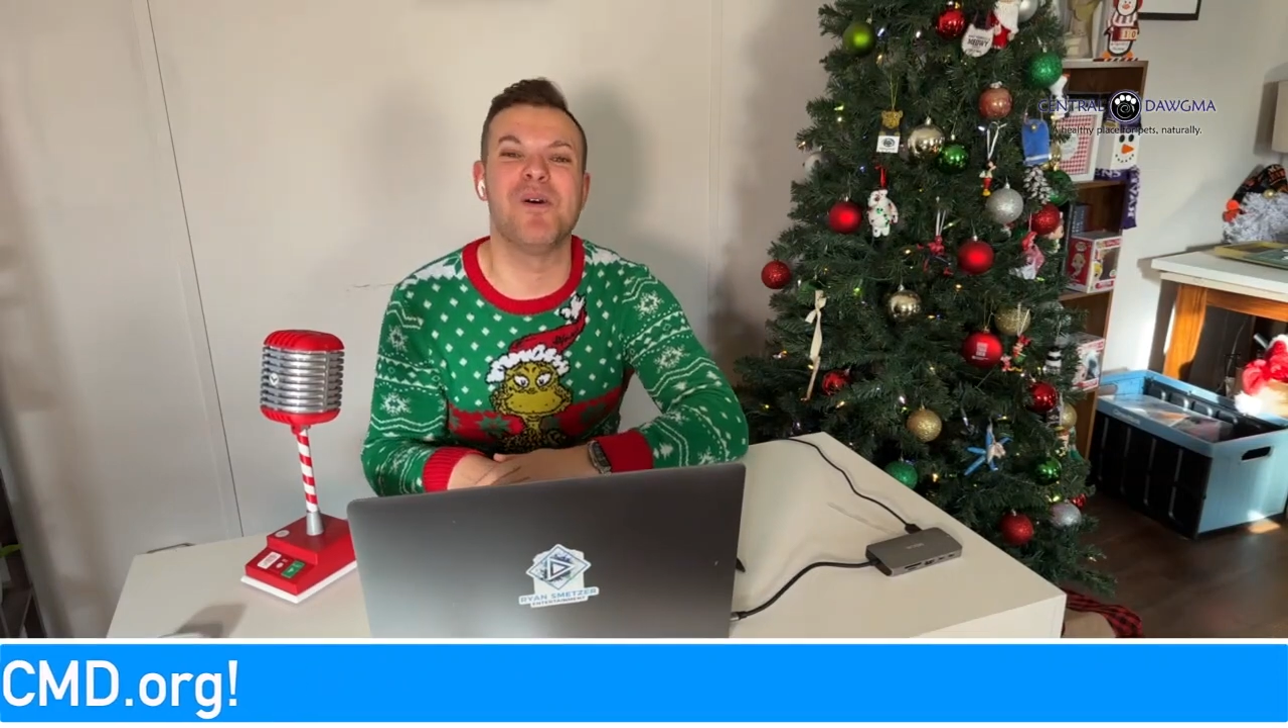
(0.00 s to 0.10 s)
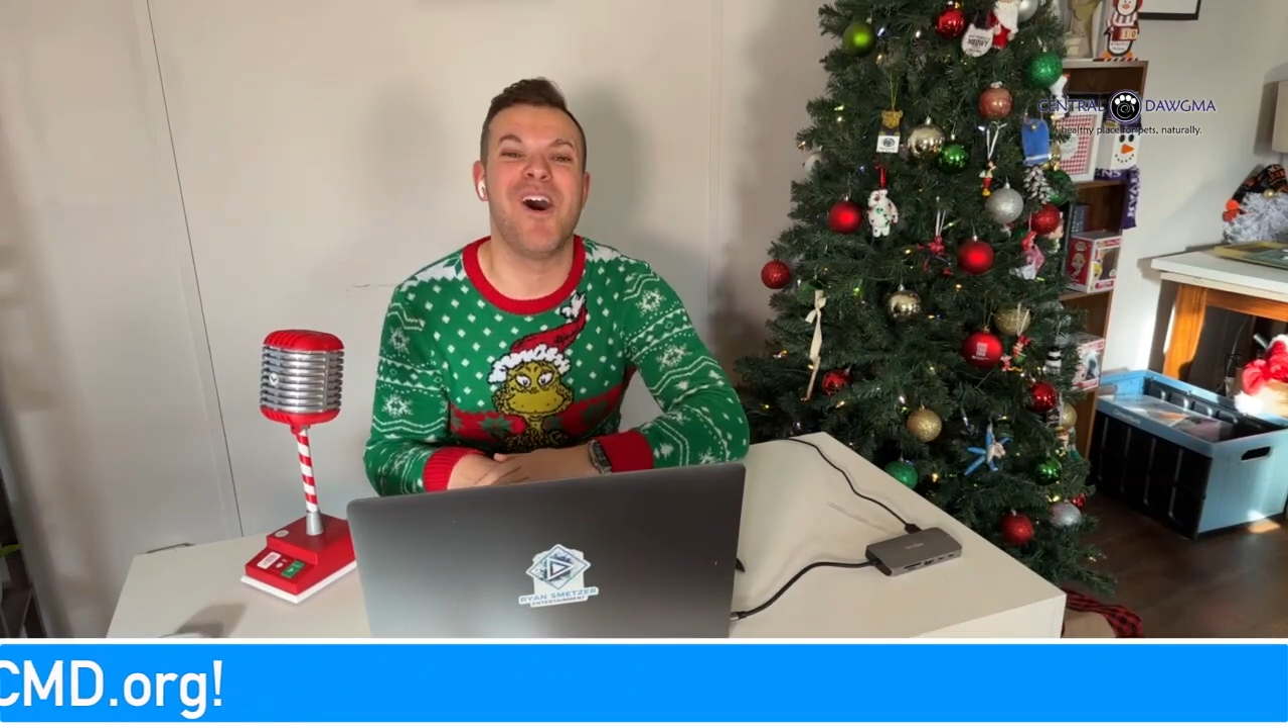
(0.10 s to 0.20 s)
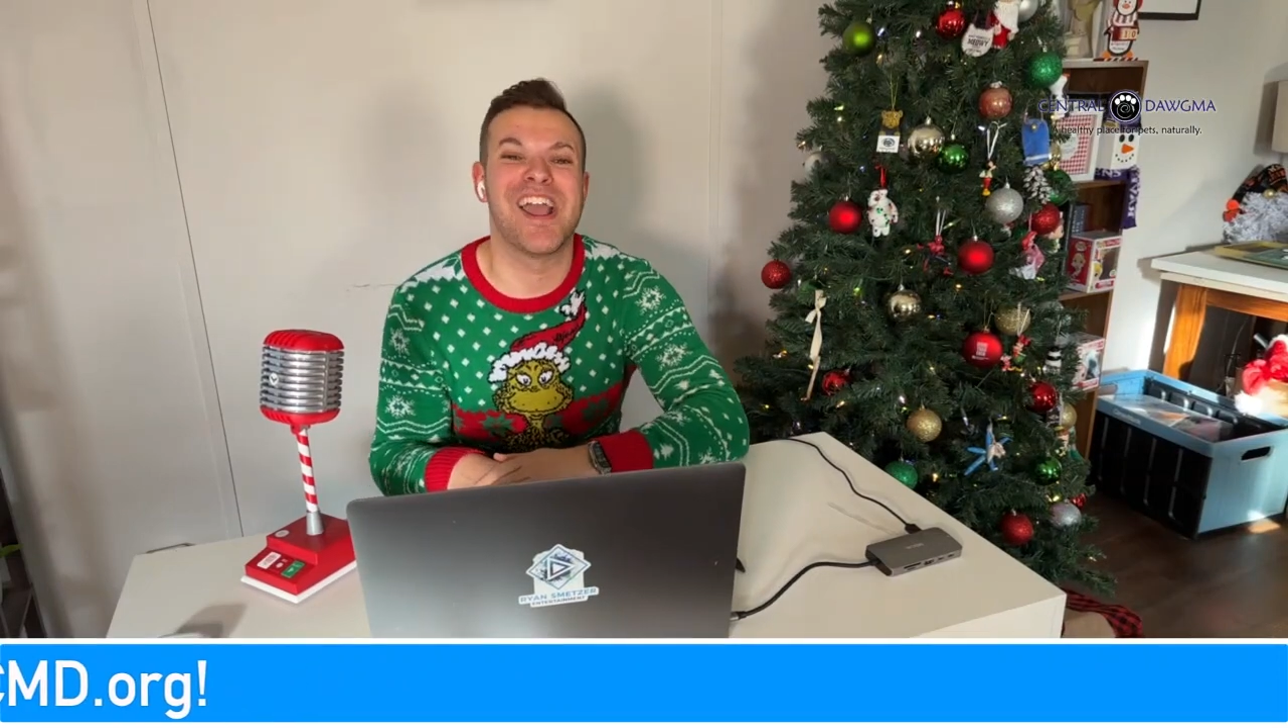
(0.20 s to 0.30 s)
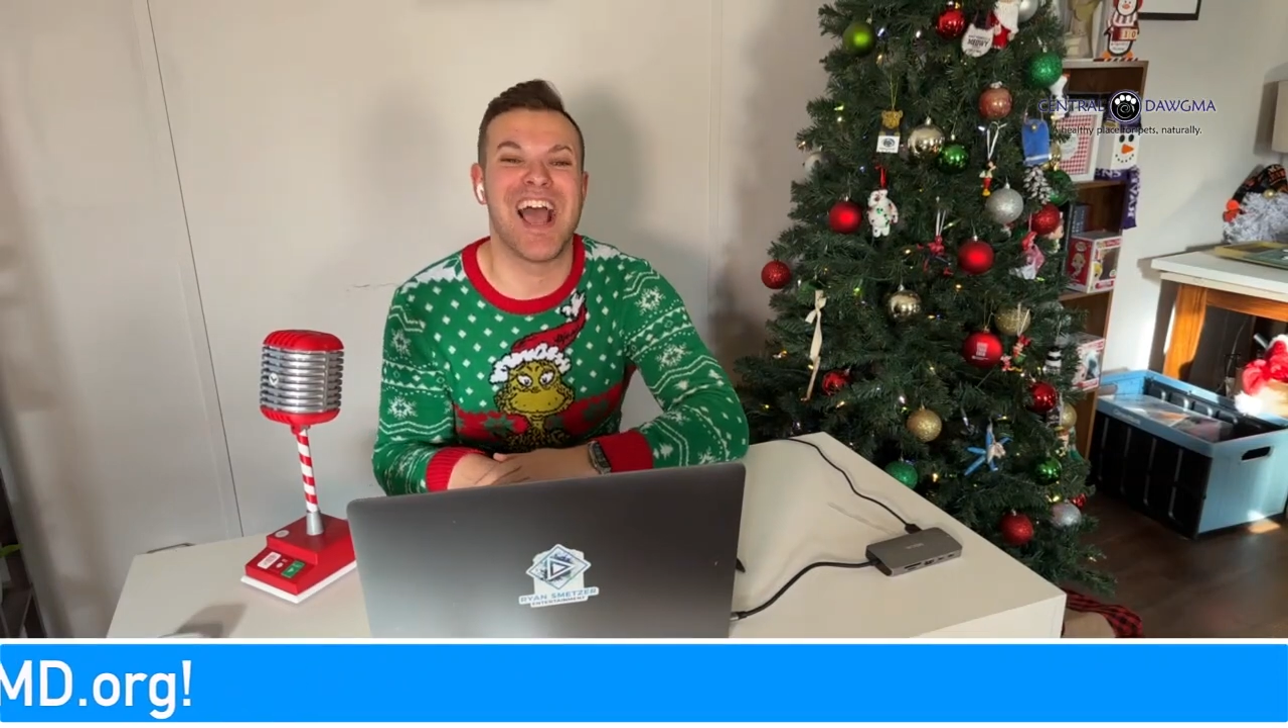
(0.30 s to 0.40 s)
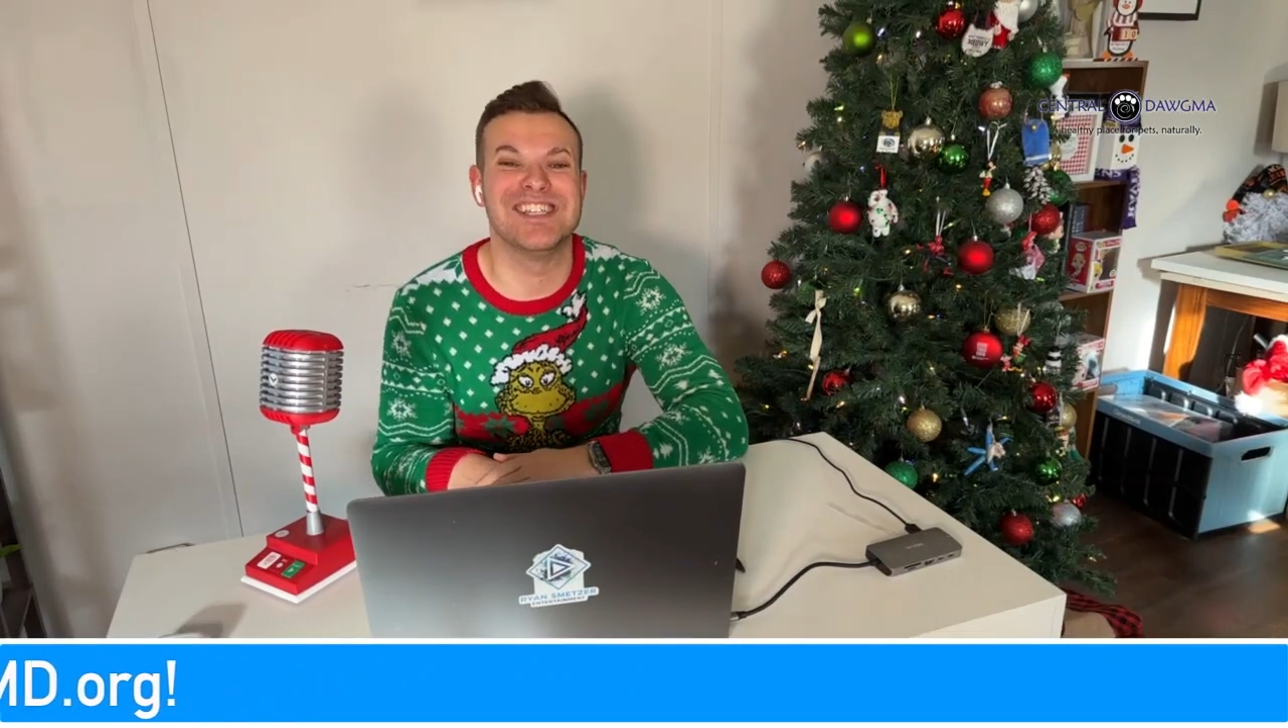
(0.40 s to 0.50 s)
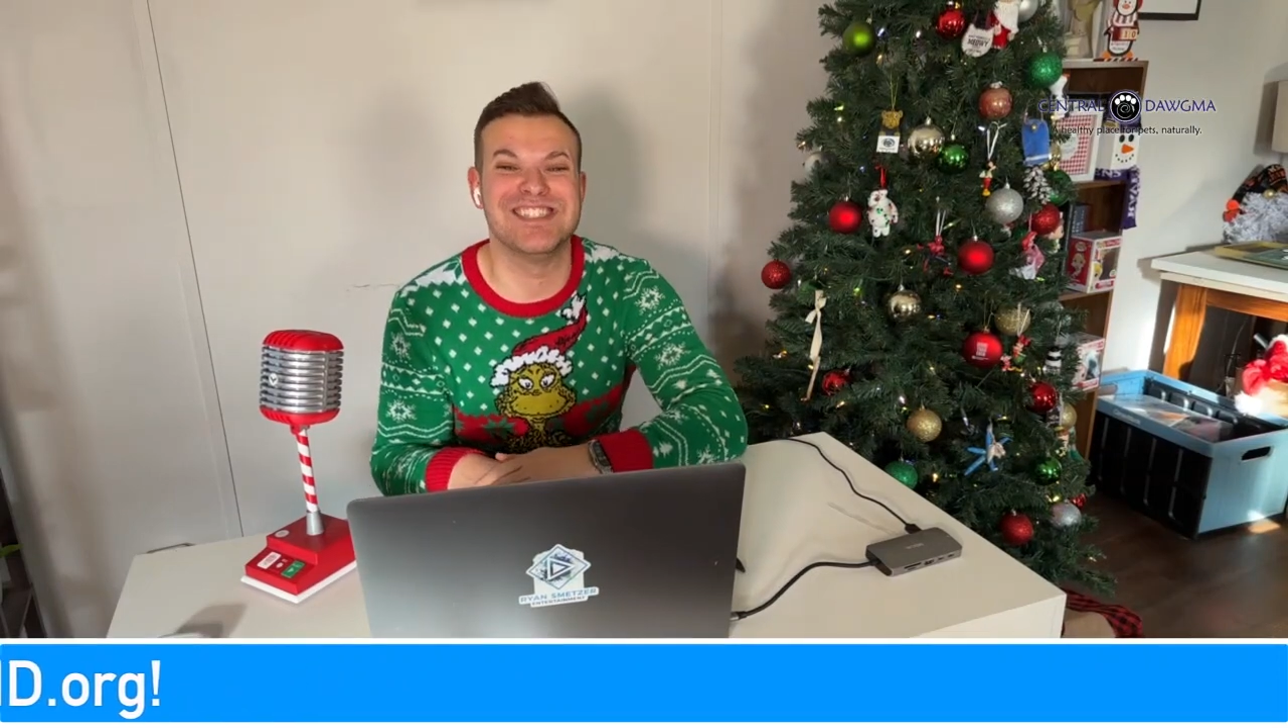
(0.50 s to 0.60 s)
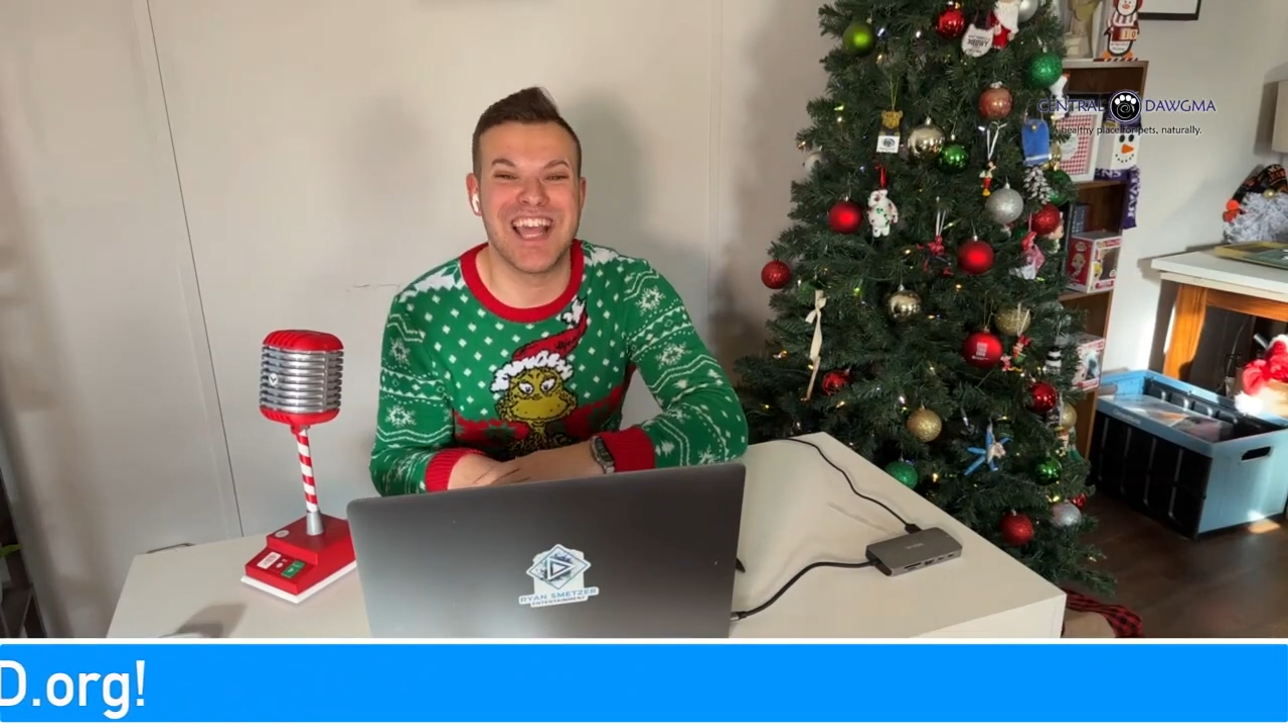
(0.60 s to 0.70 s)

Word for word: Pawcast